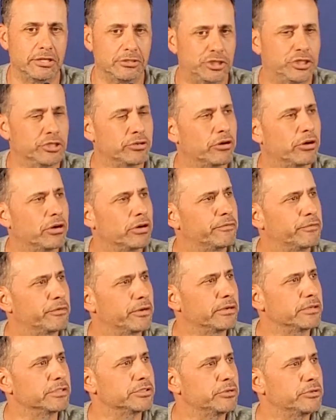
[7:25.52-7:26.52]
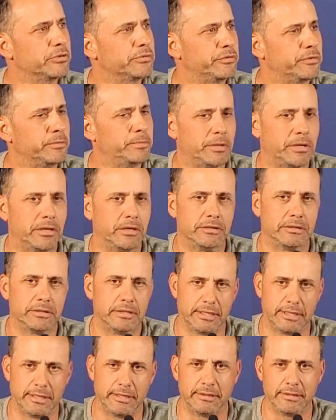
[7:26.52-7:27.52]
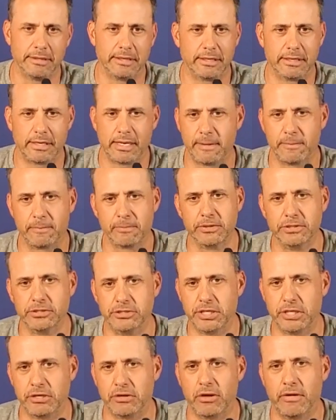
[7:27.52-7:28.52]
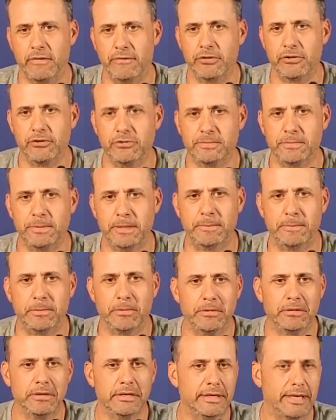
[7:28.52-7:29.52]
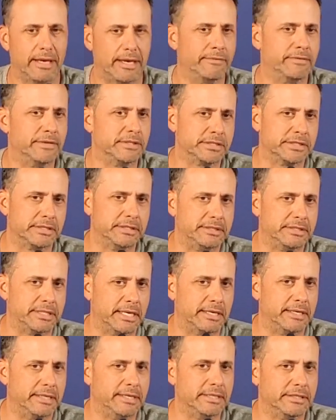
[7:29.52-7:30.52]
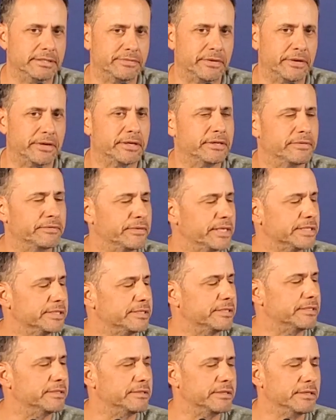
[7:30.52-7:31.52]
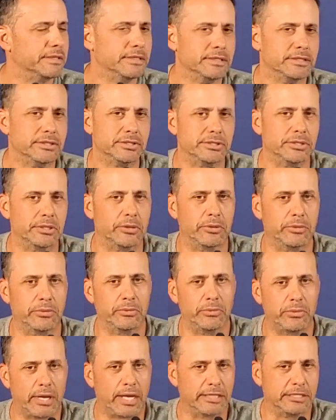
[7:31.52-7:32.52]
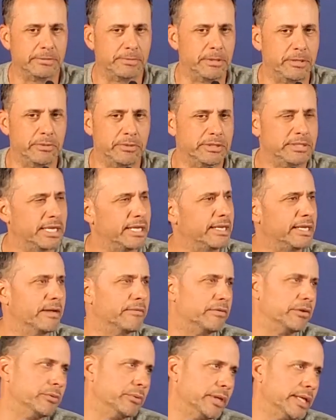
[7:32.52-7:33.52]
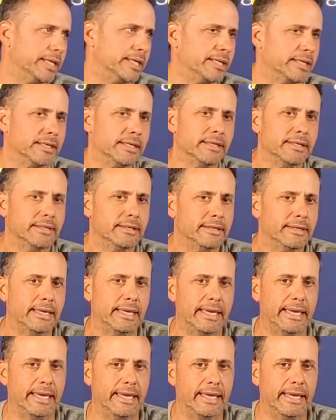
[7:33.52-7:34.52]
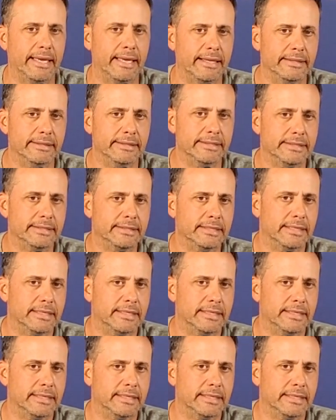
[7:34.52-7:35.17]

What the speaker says: cheer hard for Arizona football. And I appreciate all of those people. Obviously, Teddy is very invested. So I speak with Teddy every week. And